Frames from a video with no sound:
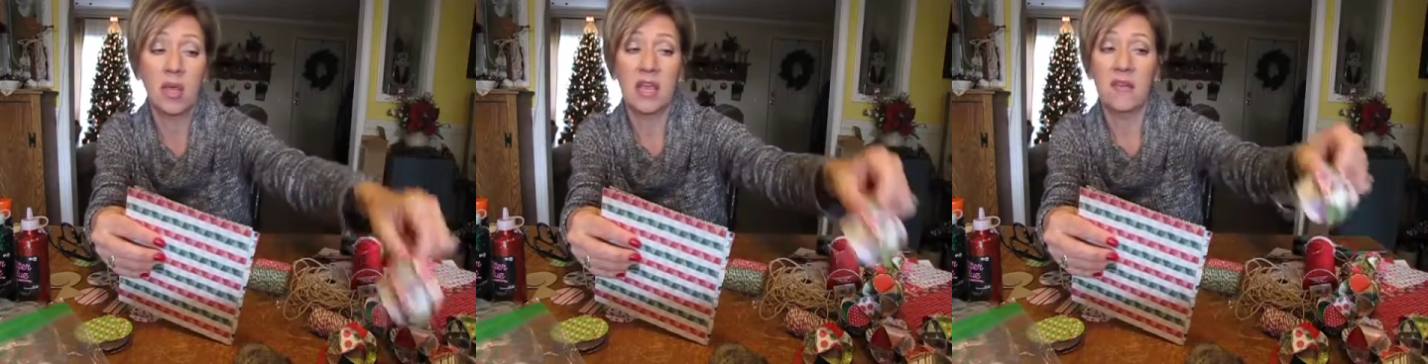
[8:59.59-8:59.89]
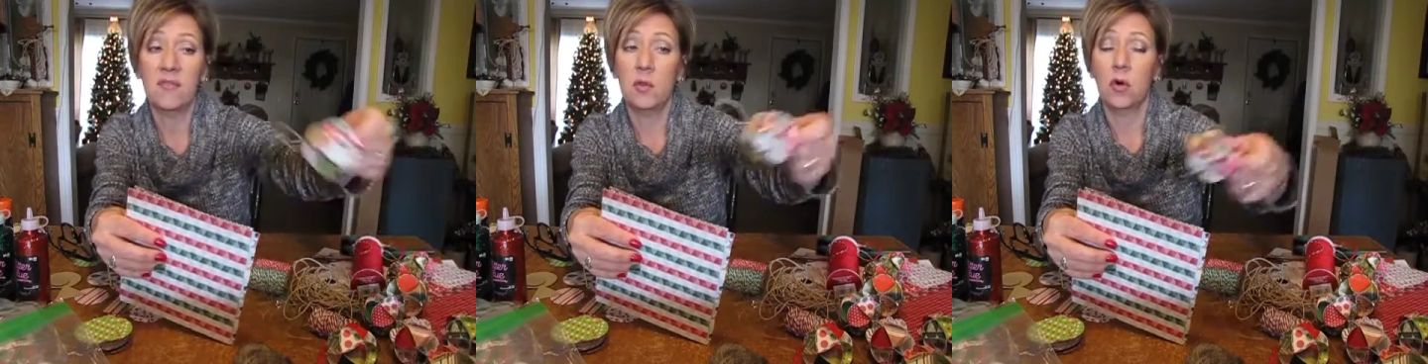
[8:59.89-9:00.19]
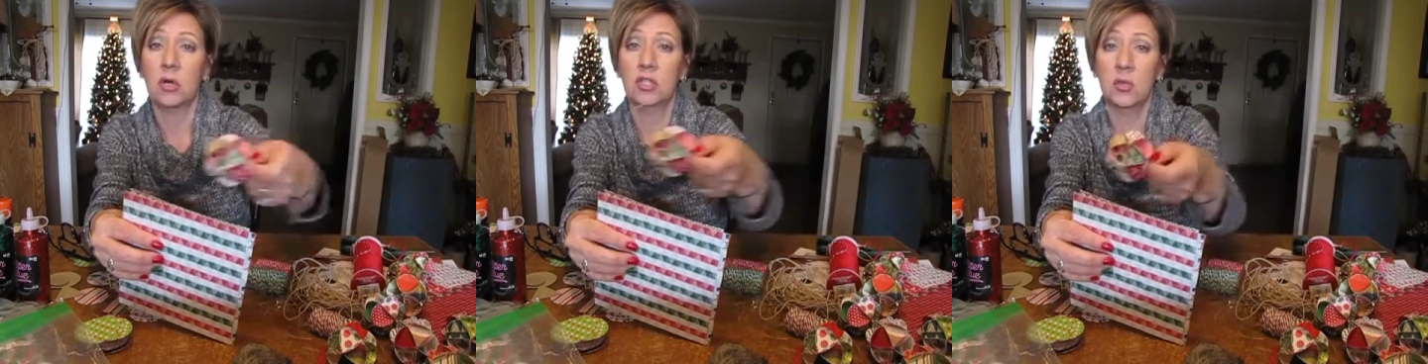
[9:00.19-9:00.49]
if you
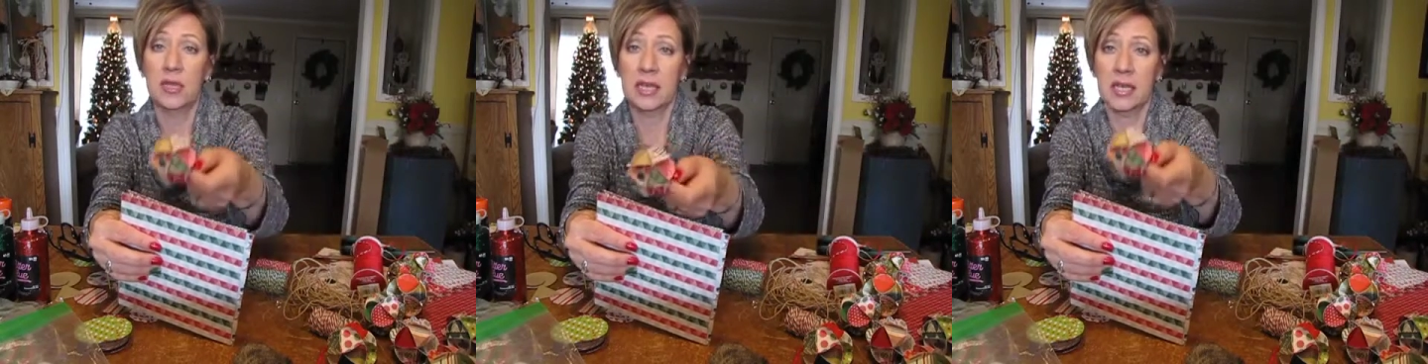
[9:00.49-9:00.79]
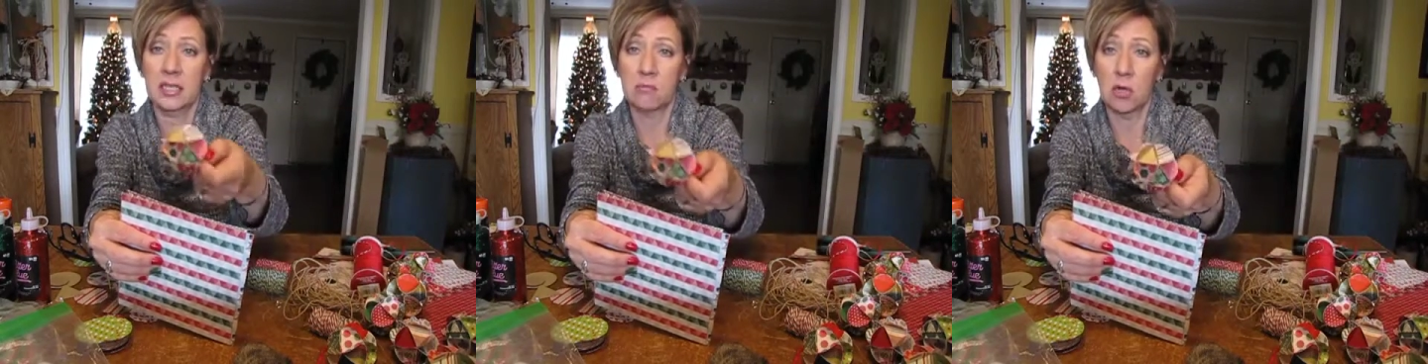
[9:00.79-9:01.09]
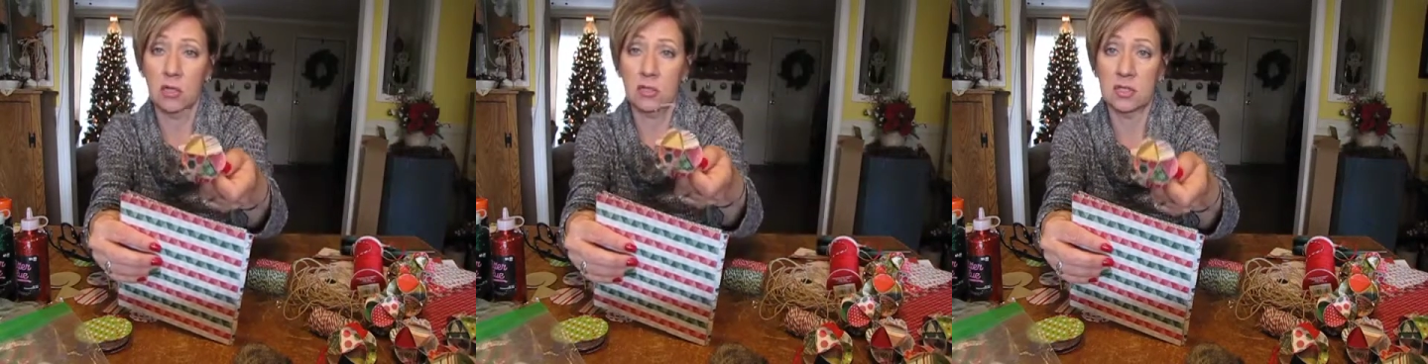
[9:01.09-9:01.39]
are doing a
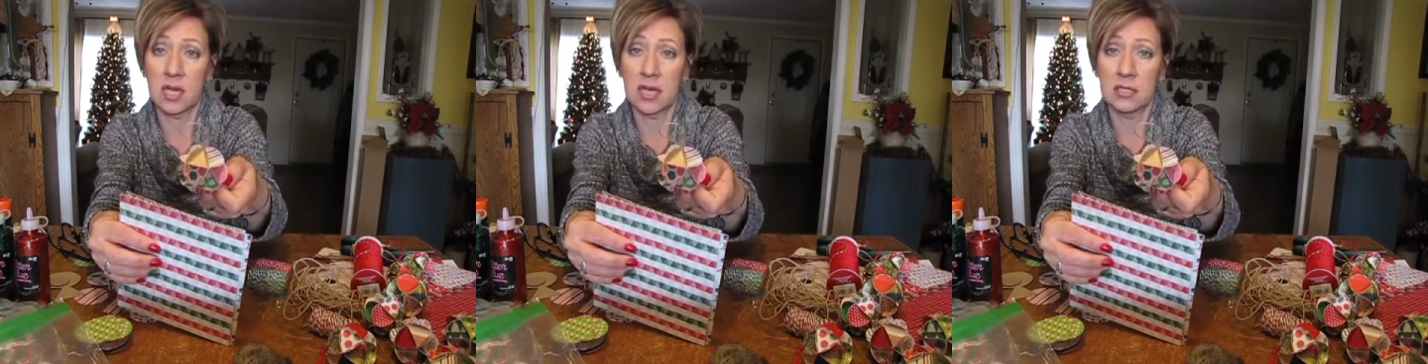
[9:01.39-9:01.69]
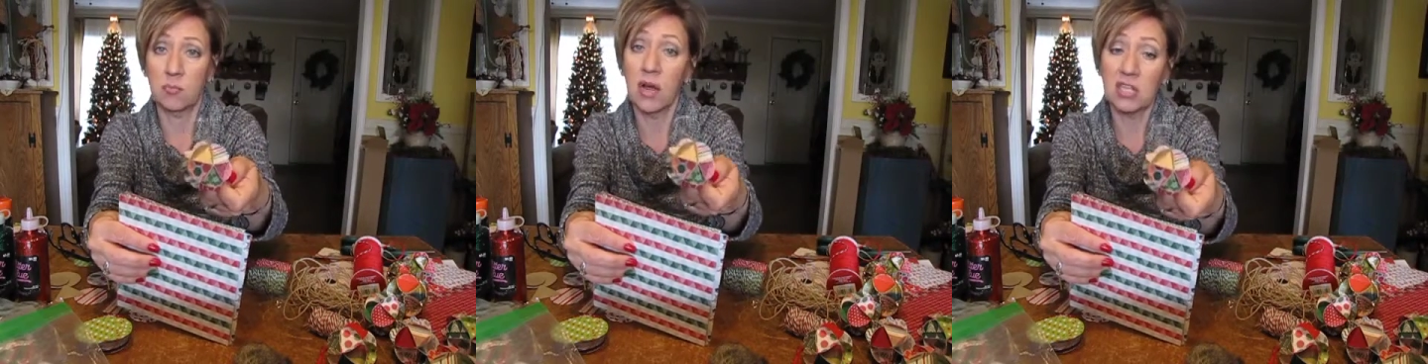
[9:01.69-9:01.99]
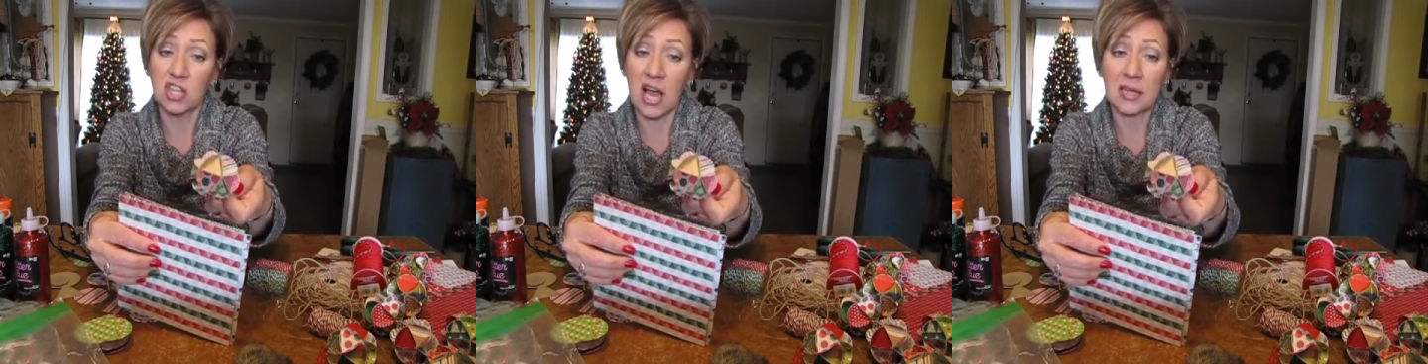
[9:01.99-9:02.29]
smaller size
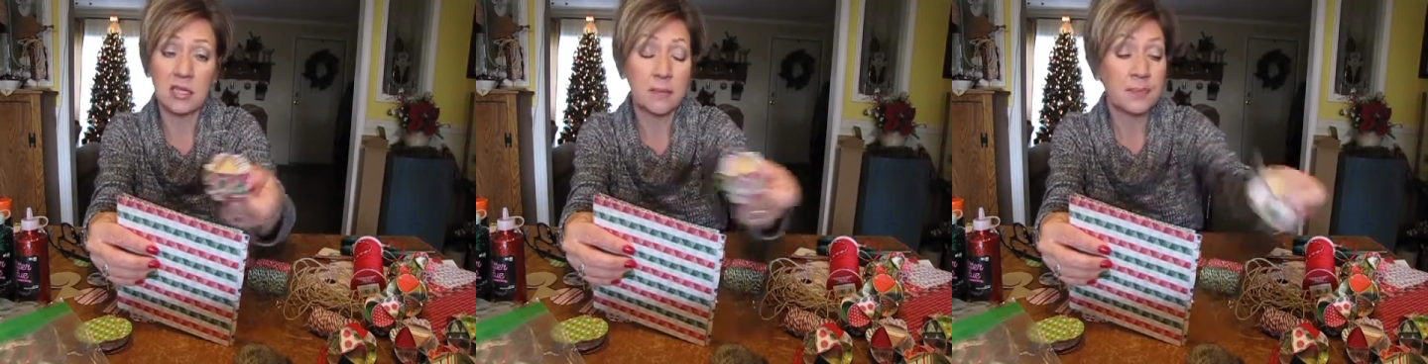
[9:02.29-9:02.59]
project.